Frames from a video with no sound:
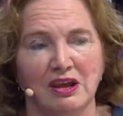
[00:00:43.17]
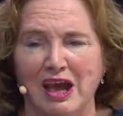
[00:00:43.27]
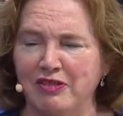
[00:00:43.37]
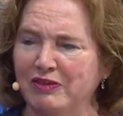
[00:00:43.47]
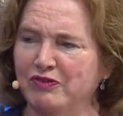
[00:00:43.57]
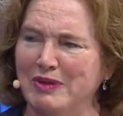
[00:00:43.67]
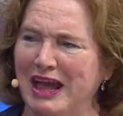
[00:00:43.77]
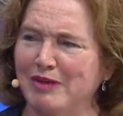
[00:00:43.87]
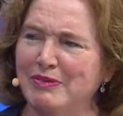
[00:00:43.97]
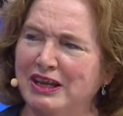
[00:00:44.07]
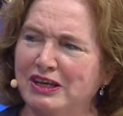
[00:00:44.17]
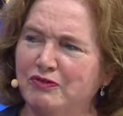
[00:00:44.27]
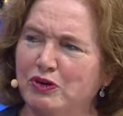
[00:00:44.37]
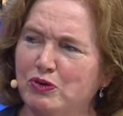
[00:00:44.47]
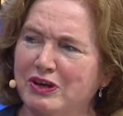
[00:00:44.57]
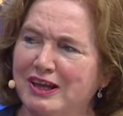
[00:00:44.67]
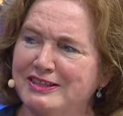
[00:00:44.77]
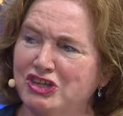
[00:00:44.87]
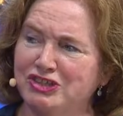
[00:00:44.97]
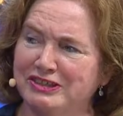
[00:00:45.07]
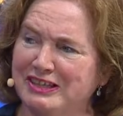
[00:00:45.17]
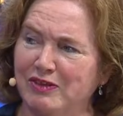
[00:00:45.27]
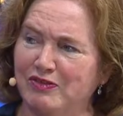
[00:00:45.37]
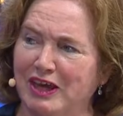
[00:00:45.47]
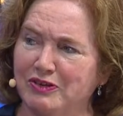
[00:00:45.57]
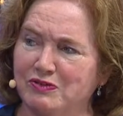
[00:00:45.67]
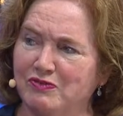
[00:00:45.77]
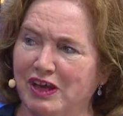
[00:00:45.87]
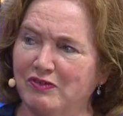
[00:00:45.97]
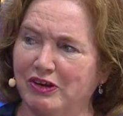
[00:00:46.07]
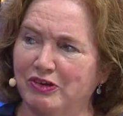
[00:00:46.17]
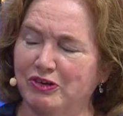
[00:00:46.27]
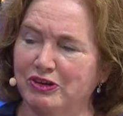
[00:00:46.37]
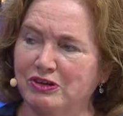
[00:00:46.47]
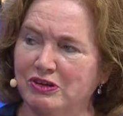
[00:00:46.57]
I think from how many different organizations? 8,500?